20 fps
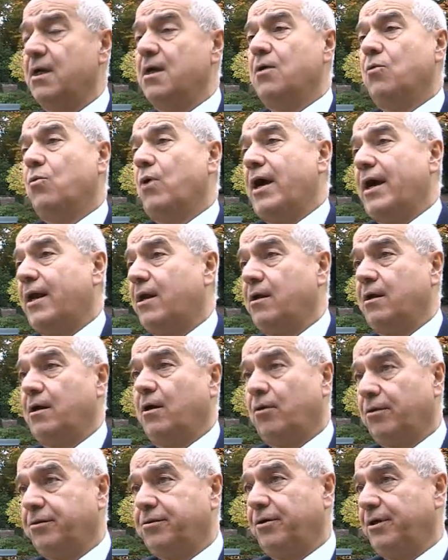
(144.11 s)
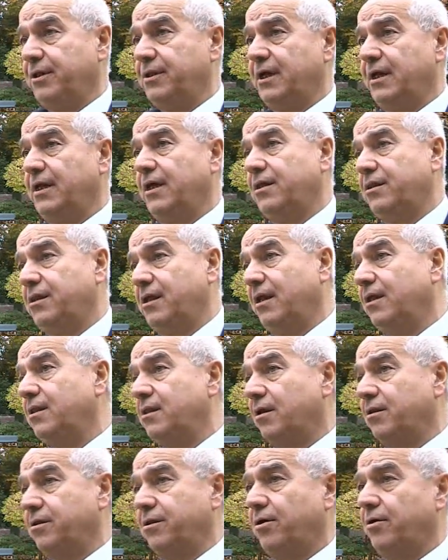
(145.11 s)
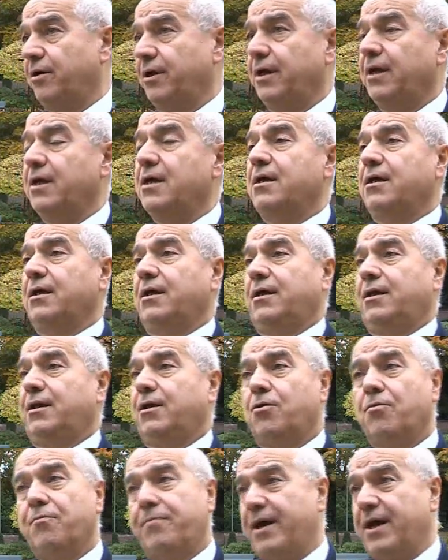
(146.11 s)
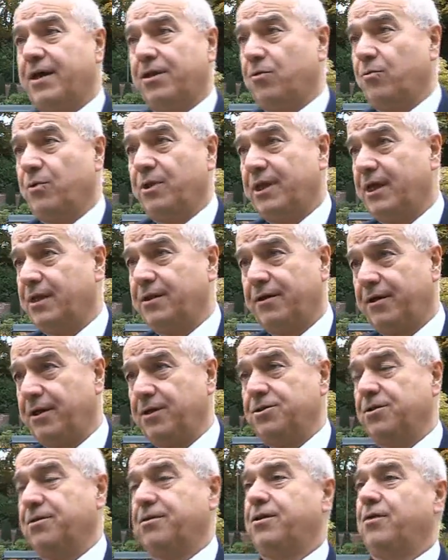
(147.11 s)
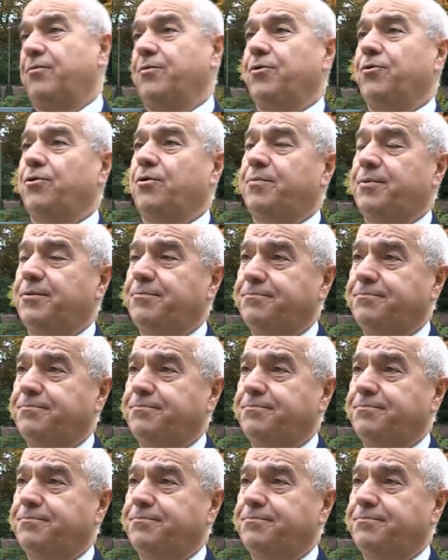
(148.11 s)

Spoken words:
where also Italy is a little sorry in comparison with other regions of Europe.